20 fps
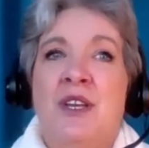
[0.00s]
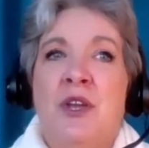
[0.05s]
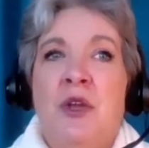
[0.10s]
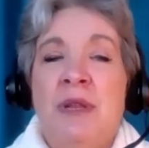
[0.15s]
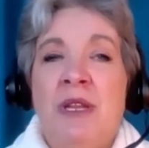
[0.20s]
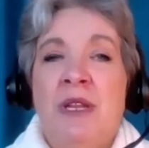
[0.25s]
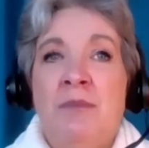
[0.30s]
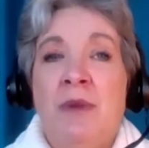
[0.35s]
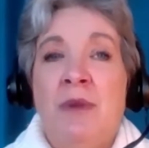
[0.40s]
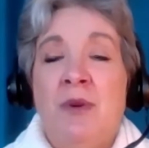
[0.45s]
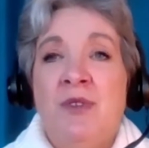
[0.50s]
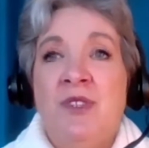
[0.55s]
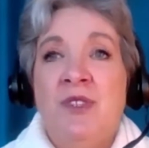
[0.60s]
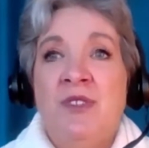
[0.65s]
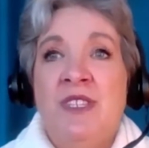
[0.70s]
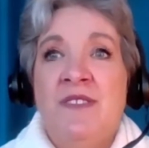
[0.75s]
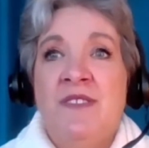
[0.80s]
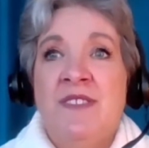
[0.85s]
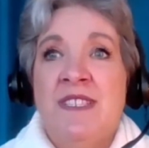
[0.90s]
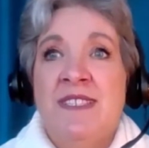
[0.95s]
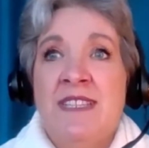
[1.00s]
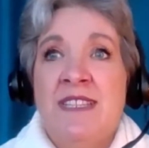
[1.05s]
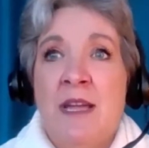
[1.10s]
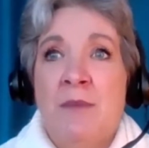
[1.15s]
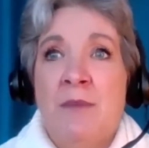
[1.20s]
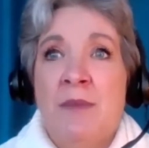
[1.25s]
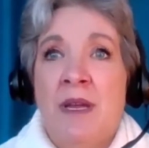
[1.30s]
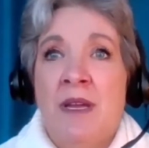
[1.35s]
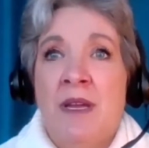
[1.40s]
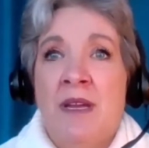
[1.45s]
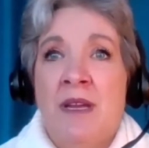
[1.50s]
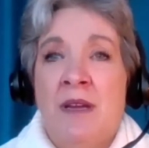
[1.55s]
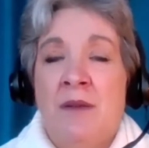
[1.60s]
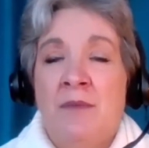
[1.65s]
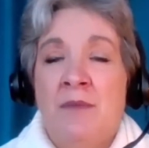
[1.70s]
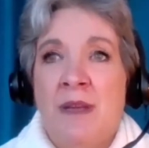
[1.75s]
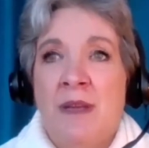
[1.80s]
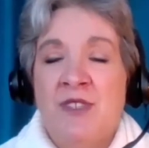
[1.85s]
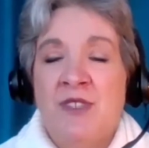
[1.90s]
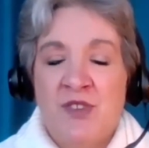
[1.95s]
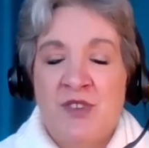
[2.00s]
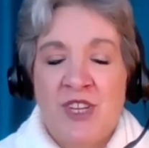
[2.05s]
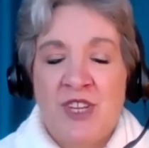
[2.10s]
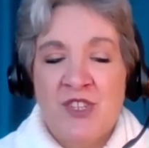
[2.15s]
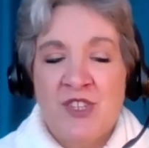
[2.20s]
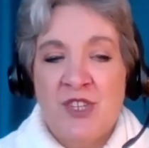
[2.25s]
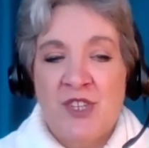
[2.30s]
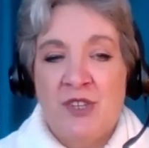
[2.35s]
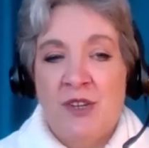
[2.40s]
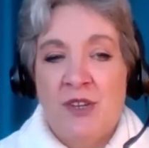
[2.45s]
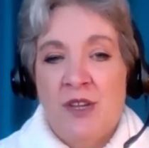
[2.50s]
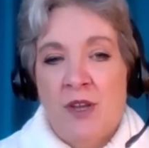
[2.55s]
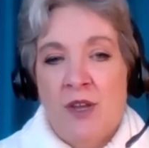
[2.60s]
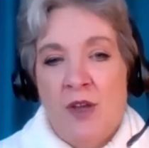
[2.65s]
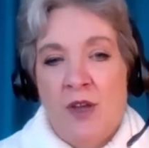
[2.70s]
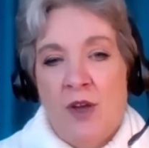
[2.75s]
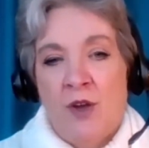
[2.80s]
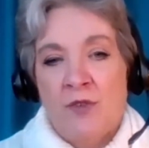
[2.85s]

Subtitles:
But Emoto did this demonstration of